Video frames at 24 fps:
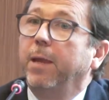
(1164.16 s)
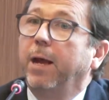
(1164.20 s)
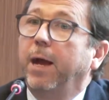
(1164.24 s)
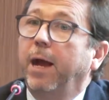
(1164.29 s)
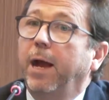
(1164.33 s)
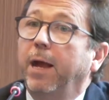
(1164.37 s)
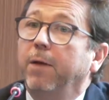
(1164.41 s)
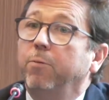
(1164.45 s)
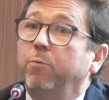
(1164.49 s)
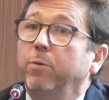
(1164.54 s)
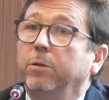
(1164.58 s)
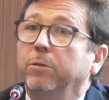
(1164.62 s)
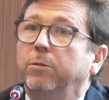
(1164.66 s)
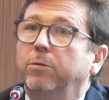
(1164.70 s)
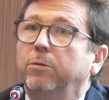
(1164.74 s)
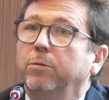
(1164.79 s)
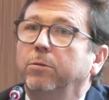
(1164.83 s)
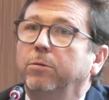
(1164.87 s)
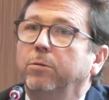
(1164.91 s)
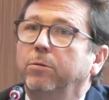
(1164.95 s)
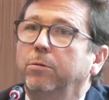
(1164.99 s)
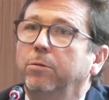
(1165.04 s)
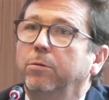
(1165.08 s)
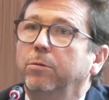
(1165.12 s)
I want
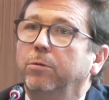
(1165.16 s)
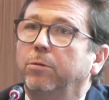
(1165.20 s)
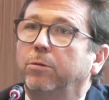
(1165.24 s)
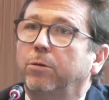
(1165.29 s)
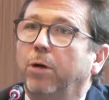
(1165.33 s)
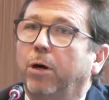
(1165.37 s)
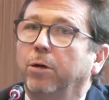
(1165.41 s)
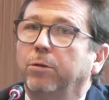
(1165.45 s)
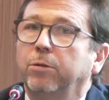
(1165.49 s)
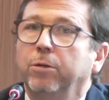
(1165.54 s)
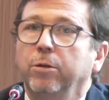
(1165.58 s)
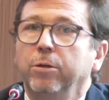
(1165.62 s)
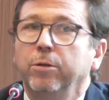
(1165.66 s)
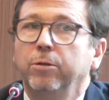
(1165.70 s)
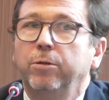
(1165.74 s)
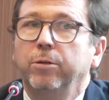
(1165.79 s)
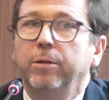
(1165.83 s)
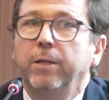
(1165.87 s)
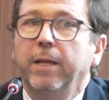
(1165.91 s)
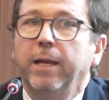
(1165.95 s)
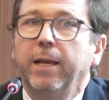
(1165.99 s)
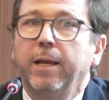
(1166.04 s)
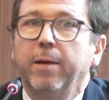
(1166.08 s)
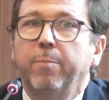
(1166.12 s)
to talk to you
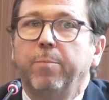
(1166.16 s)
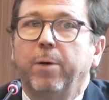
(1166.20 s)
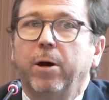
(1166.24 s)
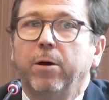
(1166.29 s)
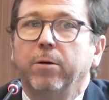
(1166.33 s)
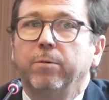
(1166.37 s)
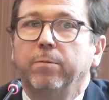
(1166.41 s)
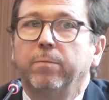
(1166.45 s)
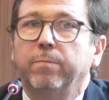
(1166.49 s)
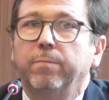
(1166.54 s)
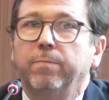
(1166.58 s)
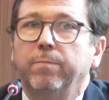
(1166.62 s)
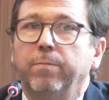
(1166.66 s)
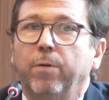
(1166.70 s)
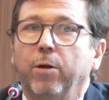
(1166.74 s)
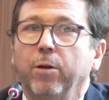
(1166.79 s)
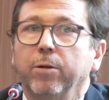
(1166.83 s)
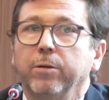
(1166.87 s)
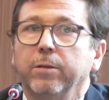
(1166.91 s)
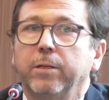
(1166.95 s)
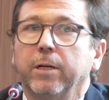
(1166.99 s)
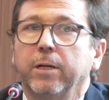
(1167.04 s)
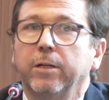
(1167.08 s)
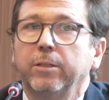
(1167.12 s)
today about
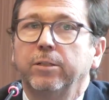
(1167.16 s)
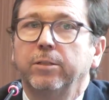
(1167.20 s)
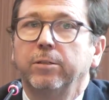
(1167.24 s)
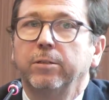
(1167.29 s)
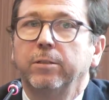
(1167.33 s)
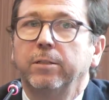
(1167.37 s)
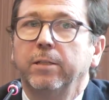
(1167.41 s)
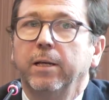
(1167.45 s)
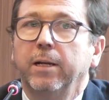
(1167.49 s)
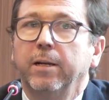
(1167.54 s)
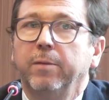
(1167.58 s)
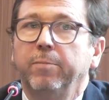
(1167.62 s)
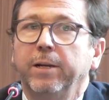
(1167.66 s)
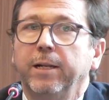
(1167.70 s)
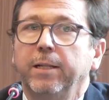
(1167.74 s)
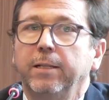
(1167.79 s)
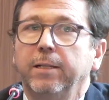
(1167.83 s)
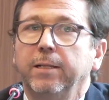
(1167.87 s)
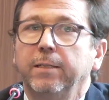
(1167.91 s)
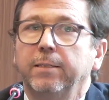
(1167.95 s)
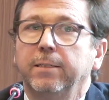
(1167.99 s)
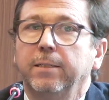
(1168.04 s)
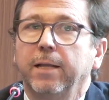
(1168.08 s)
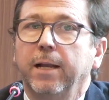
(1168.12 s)
voluntary
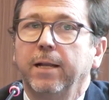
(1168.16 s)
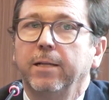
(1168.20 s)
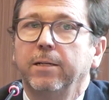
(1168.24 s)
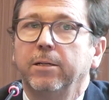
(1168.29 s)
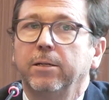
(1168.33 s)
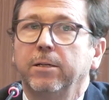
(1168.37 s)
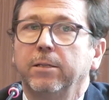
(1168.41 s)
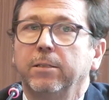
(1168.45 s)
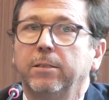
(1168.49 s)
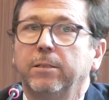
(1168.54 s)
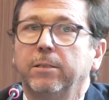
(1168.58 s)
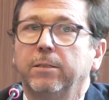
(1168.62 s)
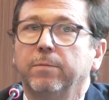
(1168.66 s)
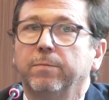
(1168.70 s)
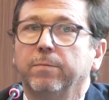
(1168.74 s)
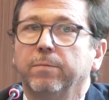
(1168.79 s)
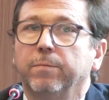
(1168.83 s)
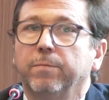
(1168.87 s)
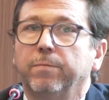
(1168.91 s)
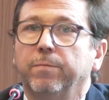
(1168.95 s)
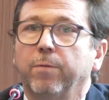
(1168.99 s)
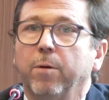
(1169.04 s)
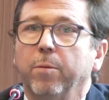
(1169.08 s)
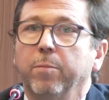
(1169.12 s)
sustainability standards
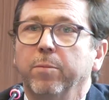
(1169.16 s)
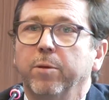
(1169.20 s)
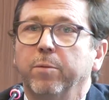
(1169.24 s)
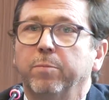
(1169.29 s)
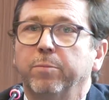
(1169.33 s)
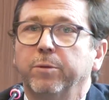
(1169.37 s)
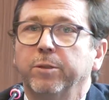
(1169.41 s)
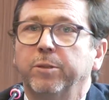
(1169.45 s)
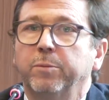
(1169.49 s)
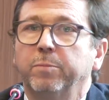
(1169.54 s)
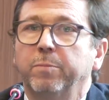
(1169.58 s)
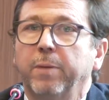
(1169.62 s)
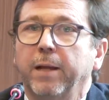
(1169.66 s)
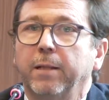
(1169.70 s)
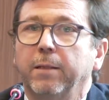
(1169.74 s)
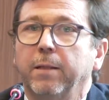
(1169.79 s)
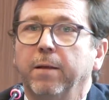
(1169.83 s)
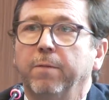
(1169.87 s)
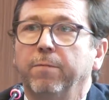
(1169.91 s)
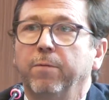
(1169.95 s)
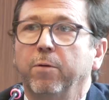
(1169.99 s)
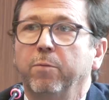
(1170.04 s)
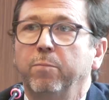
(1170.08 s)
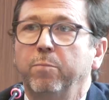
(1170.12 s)
from the
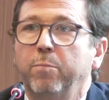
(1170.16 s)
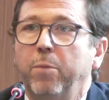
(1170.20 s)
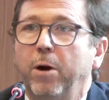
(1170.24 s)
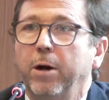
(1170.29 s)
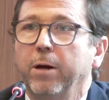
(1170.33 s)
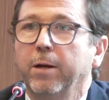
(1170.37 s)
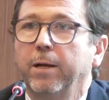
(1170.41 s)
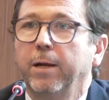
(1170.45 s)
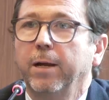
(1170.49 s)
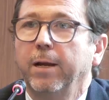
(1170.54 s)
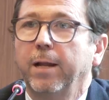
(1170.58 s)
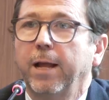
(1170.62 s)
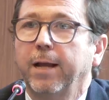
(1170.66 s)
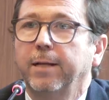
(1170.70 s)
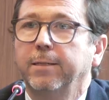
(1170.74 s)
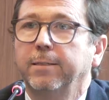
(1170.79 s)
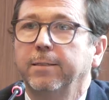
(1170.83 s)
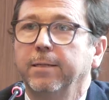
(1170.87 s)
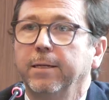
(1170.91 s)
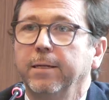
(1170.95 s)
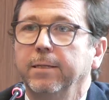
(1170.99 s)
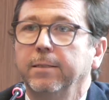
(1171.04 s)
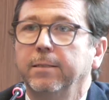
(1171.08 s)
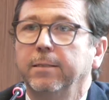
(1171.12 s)
perspective of market
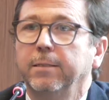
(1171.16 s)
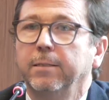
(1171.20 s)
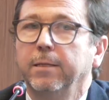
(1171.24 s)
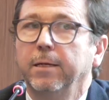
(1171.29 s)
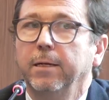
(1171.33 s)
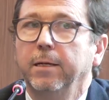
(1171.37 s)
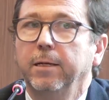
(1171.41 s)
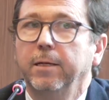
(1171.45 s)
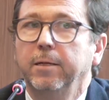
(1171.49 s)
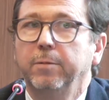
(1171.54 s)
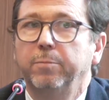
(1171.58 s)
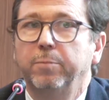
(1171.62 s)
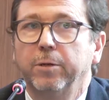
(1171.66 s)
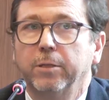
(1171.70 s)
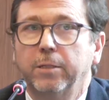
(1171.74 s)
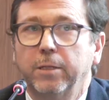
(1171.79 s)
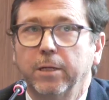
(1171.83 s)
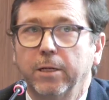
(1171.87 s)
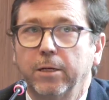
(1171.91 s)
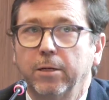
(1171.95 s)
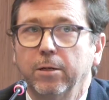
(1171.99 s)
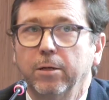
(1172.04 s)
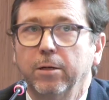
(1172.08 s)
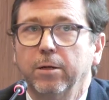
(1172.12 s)
access, in
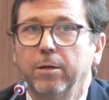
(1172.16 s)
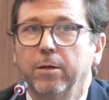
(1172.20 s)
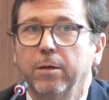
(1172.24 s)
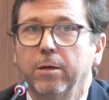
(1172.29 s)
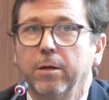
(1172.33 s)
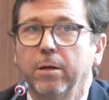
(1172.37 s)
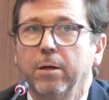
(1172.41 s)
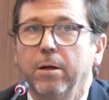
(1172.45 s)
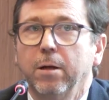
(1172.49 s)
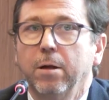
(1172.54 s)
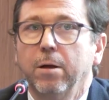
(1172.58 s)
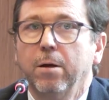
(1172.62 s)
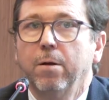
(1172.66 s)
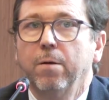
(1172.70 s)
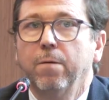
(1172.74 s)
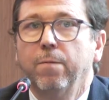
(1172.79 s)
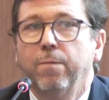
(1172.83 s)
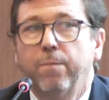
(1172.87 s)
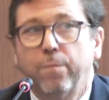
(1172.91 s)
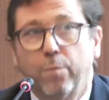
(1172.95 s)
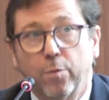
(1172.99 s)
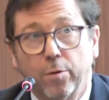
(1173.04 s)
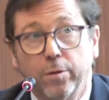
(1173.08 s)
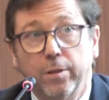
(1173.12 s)
particular
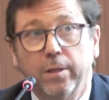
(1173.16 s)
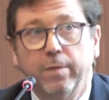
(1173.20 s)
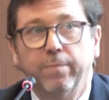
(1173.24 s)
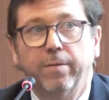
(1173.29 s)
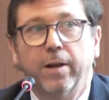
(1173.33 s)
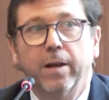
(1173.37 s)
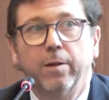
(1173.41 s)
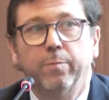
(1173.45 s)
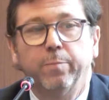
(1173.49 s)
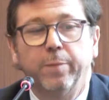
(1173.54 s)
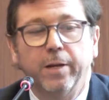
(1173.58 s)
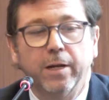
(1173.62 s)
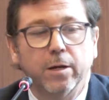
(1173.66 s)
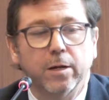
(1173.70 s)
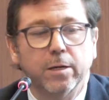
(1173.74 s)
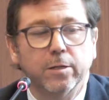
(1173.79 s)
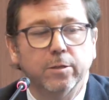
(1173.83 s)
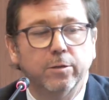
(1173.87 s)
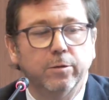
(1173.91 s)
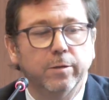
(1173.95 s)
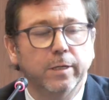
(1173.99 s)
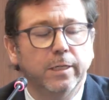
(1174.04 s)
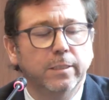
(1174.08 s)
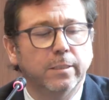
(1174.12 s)
for developing
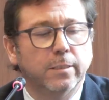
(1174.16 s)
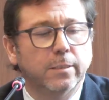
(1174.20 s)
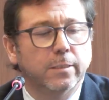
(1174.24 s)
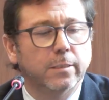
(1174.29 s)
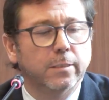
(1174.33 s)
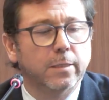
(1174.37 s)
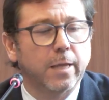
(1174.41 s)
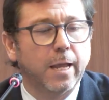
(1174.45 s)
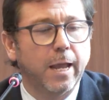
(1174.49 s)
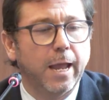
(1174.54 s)
countries.